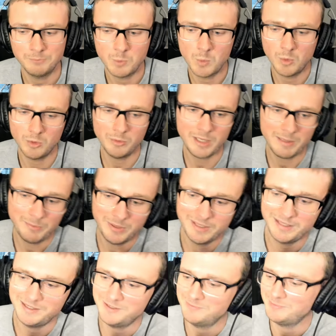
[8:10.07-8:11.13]
we'll wrap
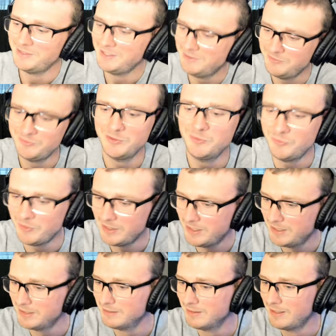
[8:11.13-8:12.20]
it up, man. Feel free to
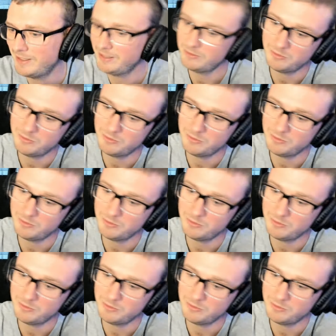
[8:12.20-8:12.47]
hit like